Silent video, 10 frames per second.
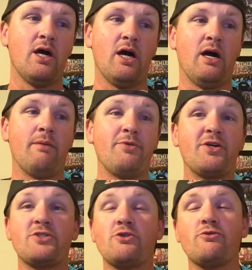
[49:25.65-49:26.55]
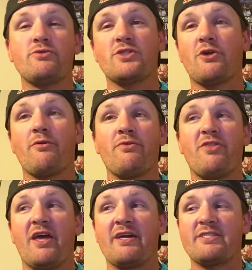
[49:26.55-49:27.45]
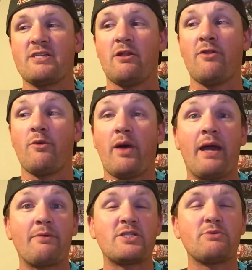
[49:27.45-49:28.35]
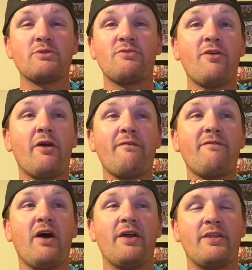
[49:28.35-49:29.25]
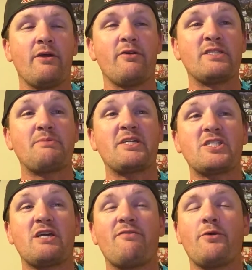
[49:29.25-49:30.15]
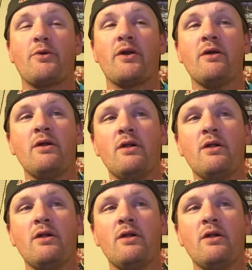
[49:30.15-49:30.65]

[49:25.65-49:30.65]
um, you could do certain things along the way, which was very fun, you know, especially if you were